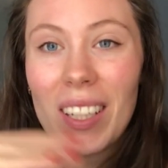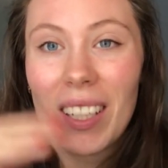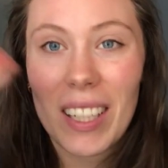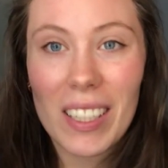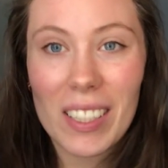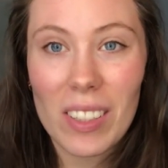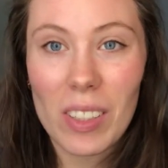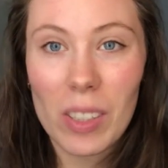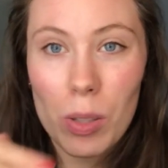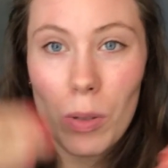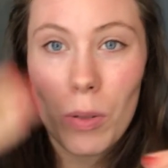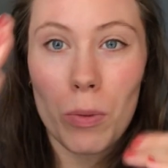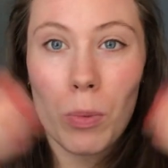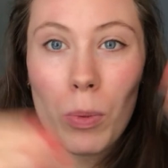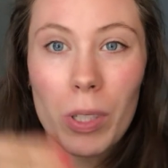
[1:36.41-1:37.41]
He's got a
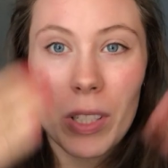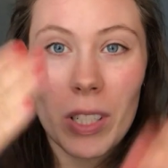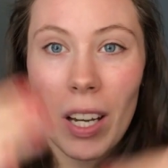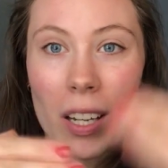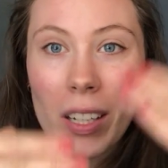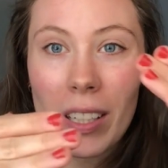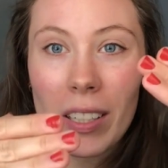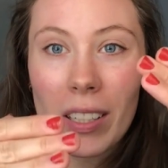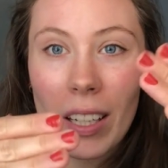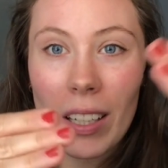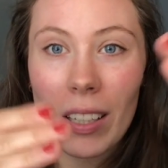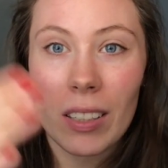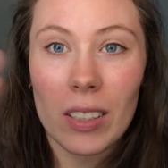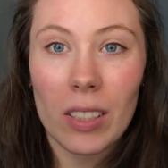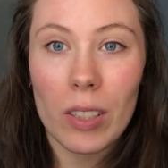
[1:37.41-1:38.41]
sort of wood turny
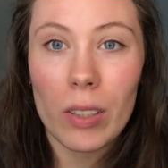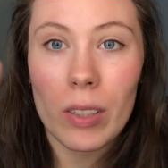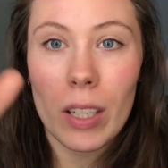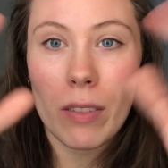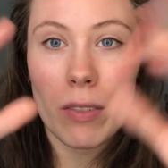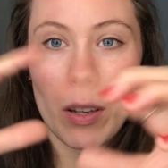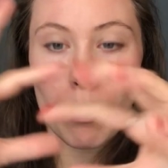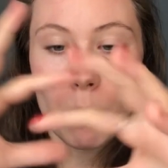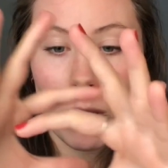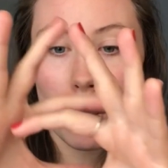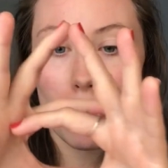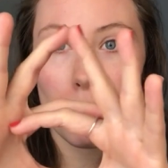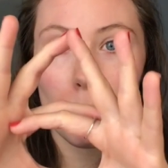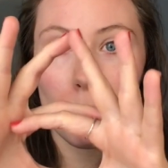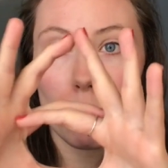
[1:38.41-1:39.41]
thing, so you give him a